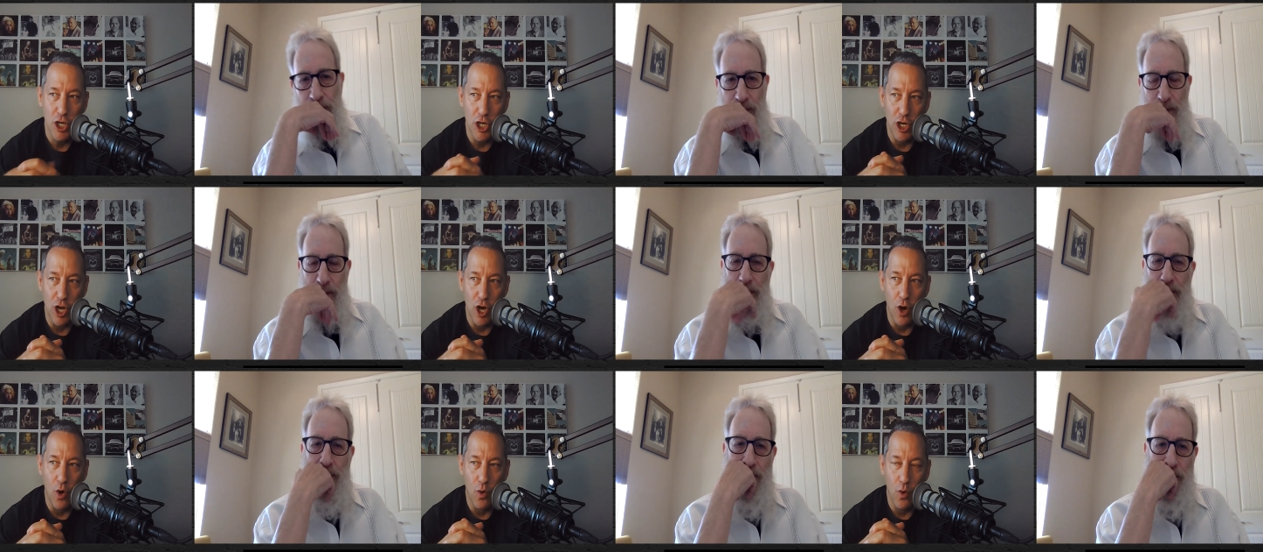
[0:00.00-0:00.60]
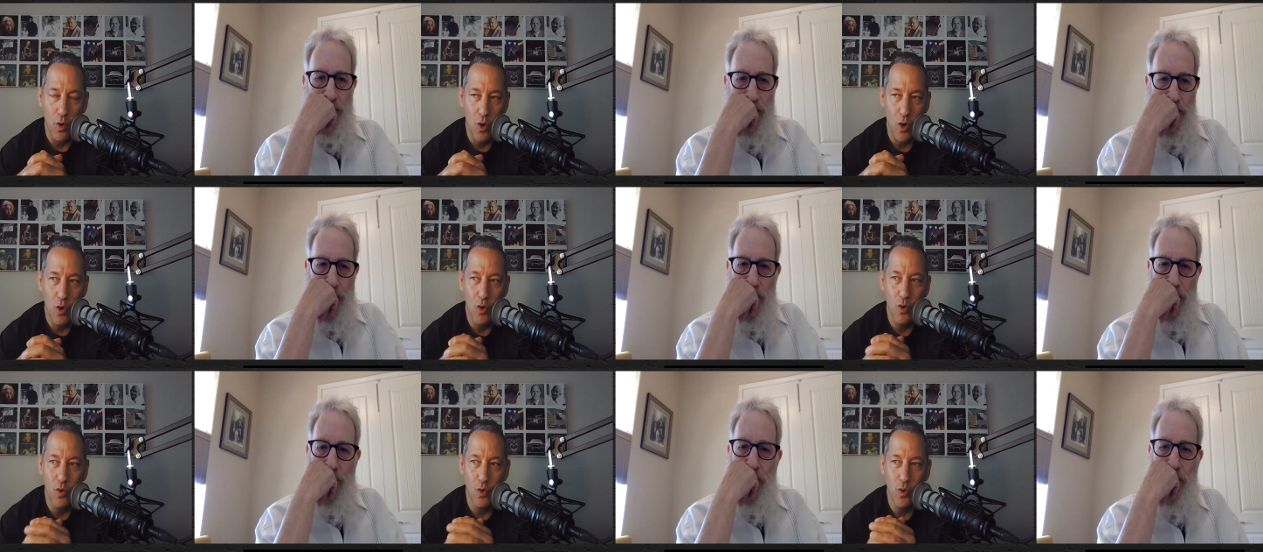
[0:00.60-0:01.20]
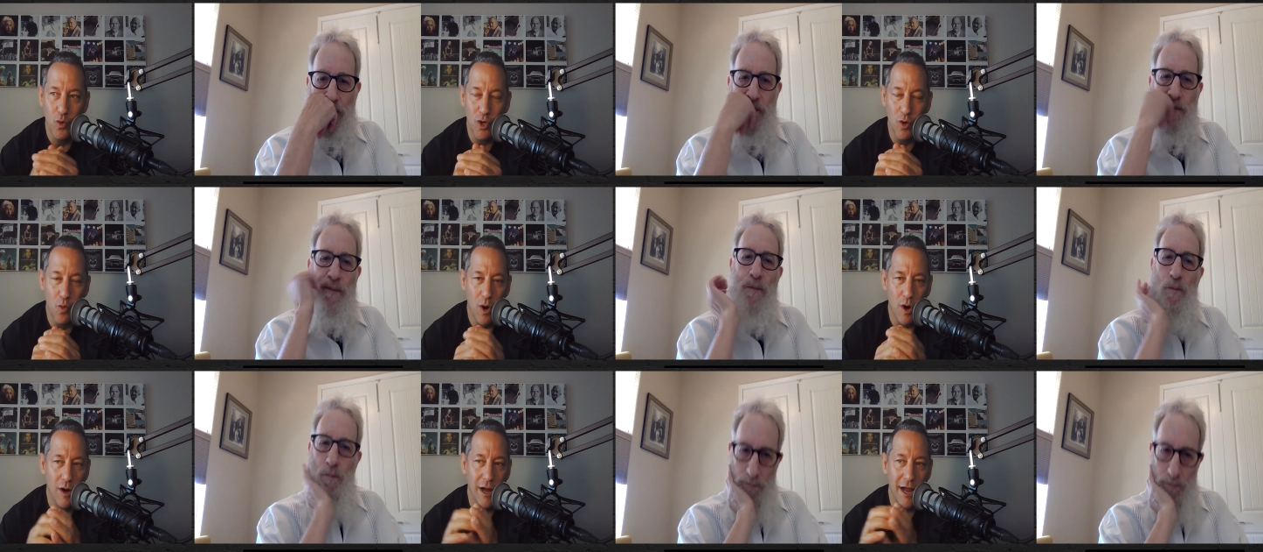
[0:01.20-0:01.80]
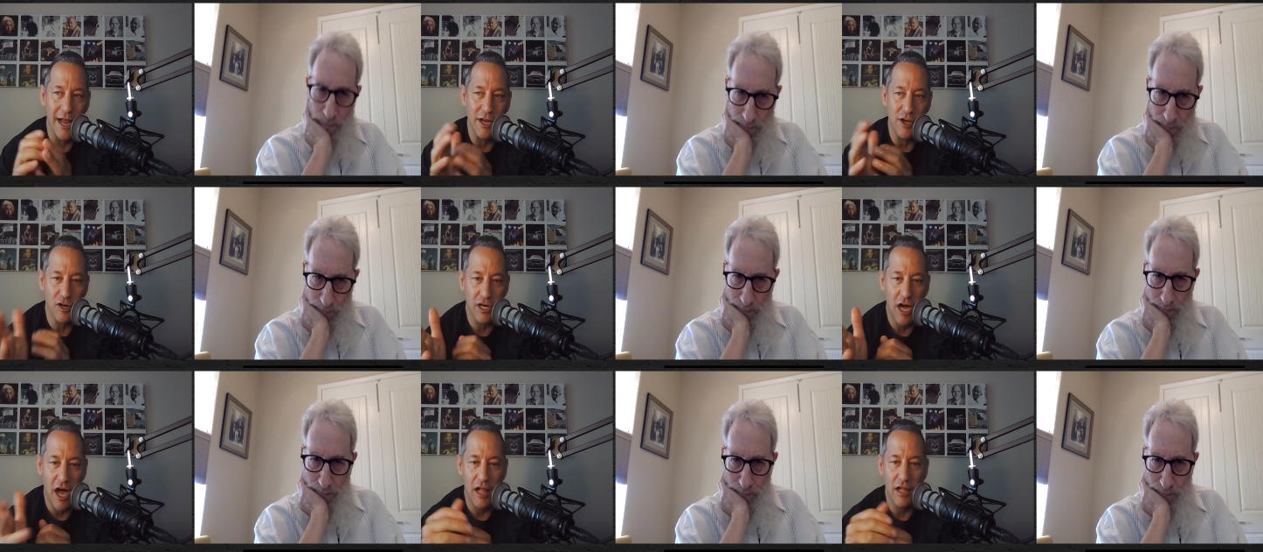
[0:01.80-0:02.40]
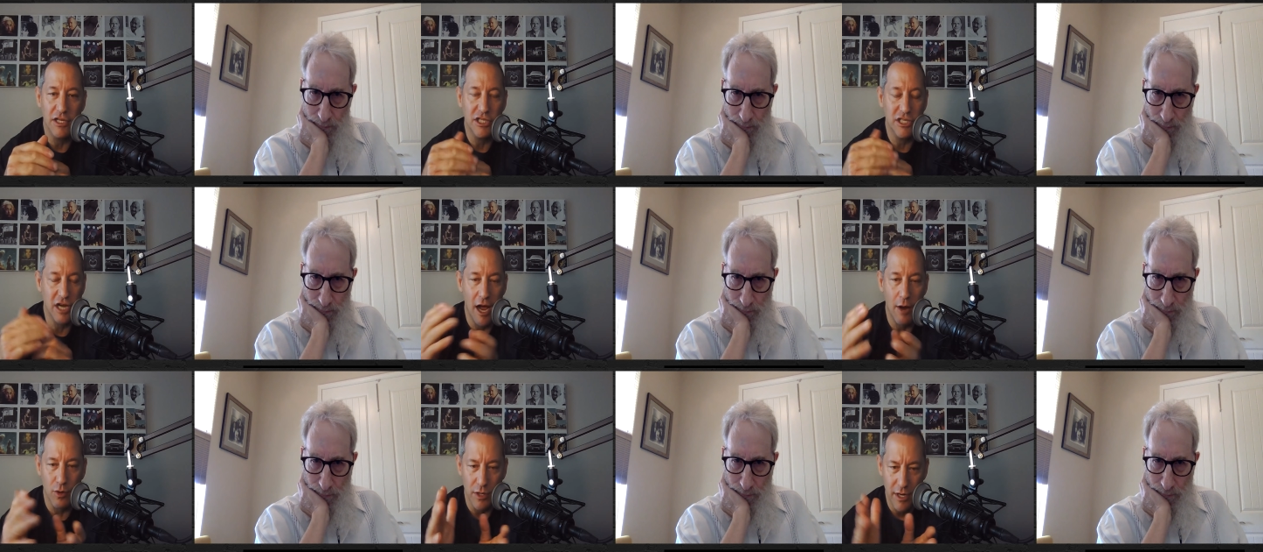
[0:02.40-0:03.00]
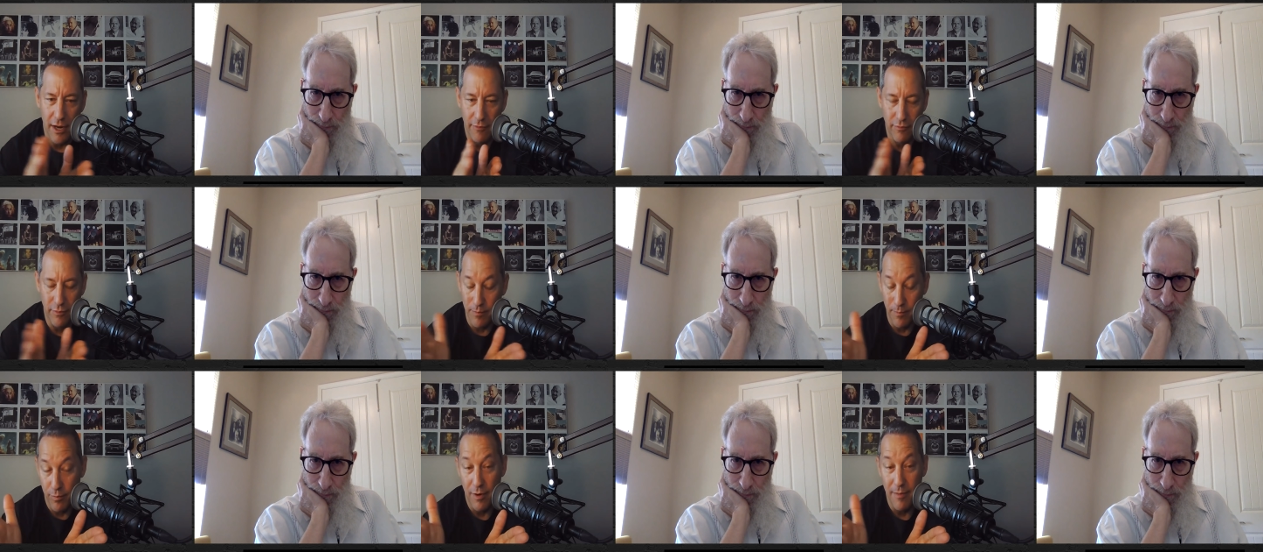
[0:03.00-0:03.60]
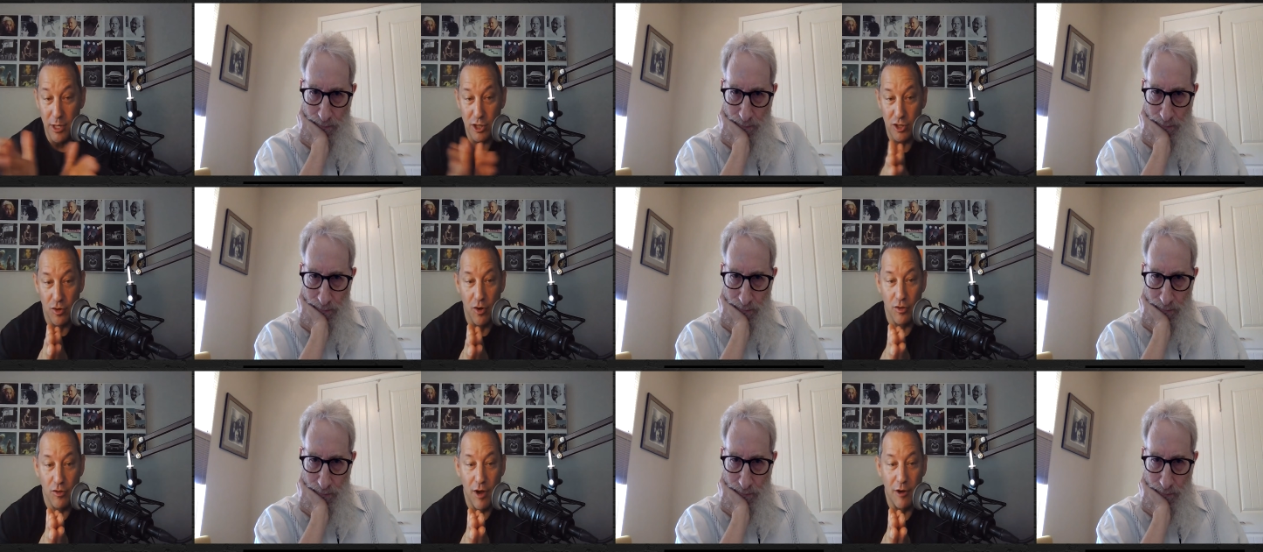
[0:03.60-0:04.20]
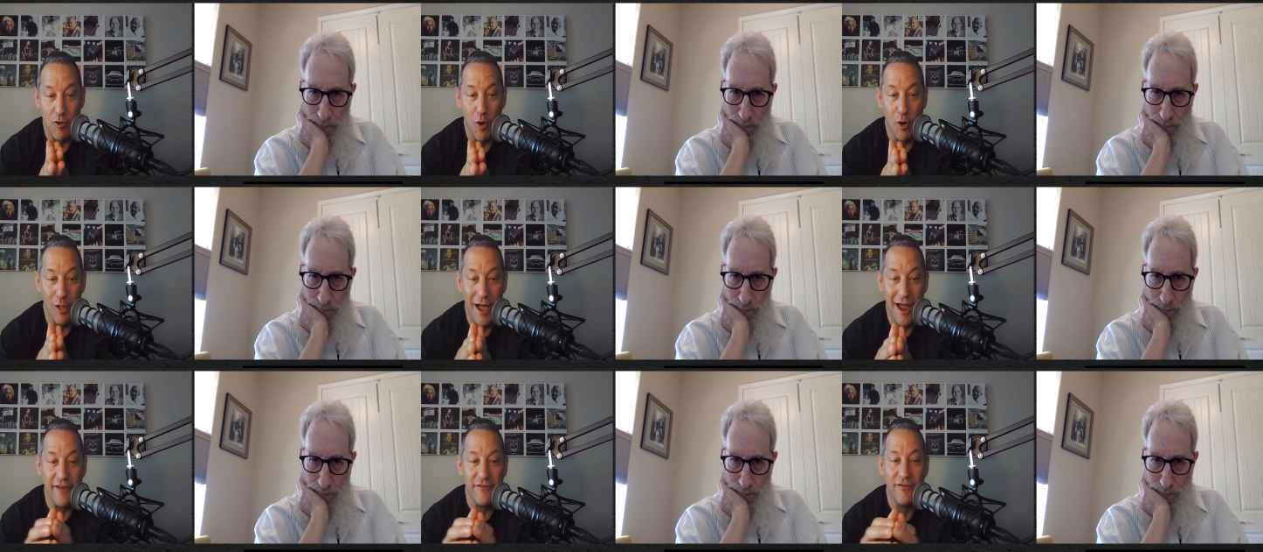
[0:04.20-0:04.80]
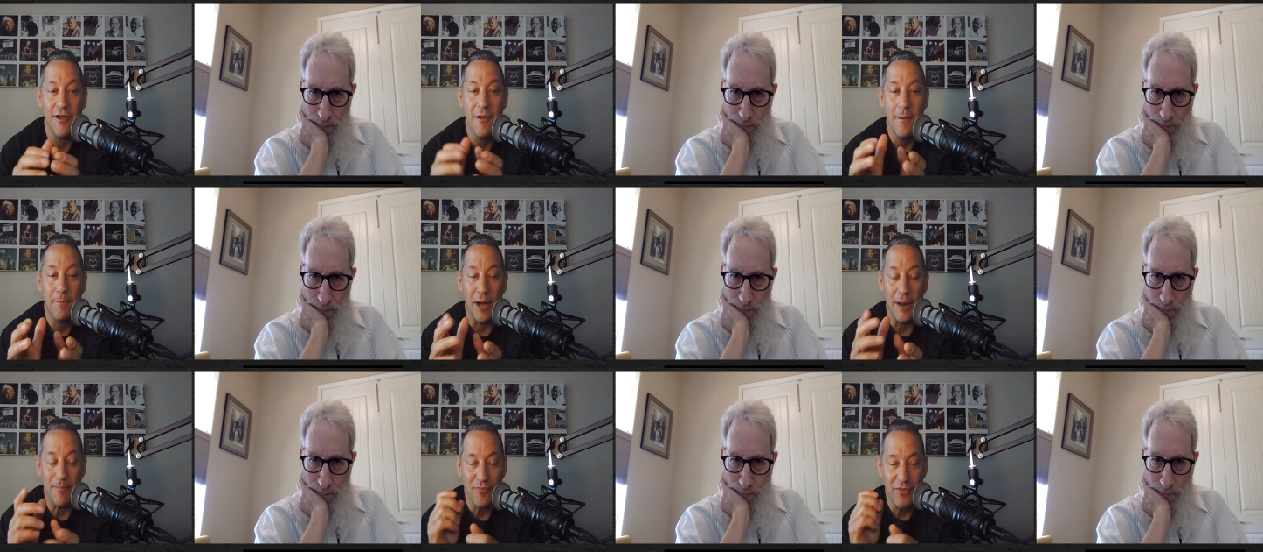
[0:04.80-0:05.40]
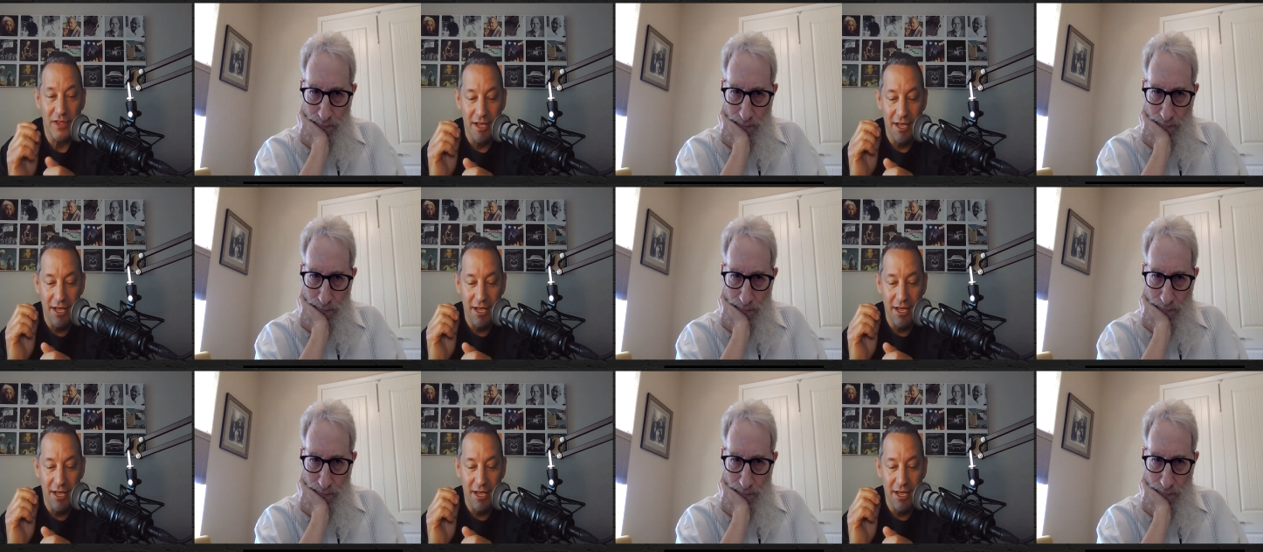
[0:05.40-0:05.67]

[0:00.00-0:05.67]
Speaker 1: you know who you were in your college time, or pretty much your, throughout your whole life. But